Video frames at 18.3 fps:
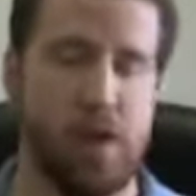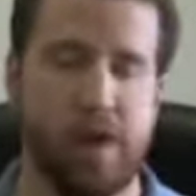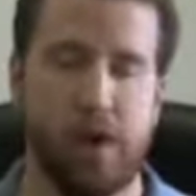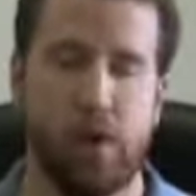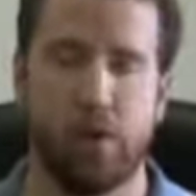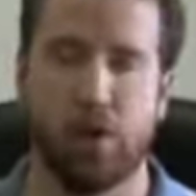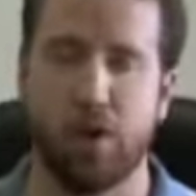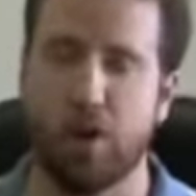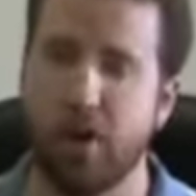
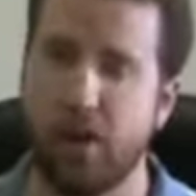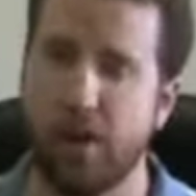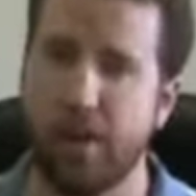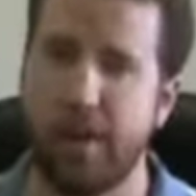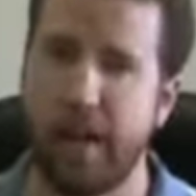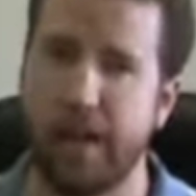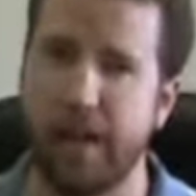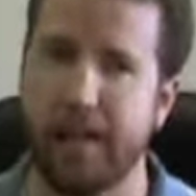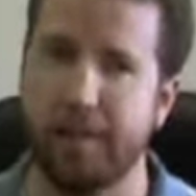Now
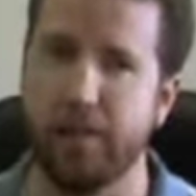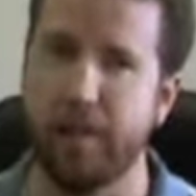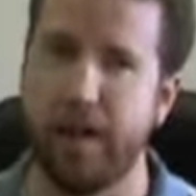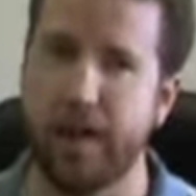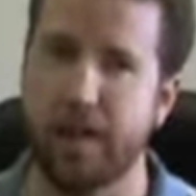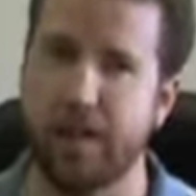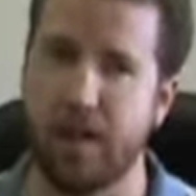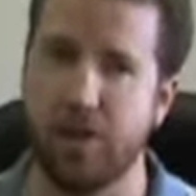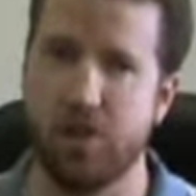currently that level of
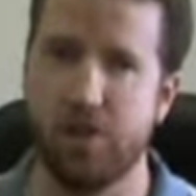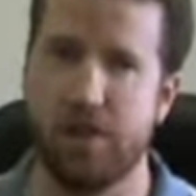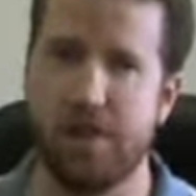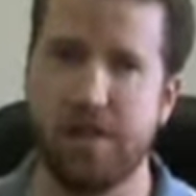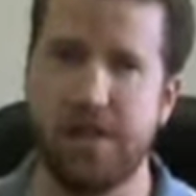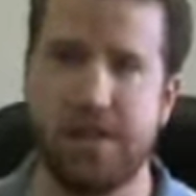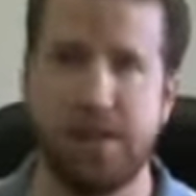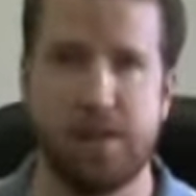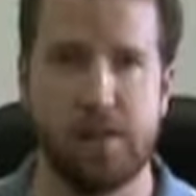taxation
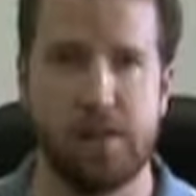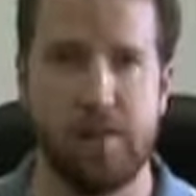isn't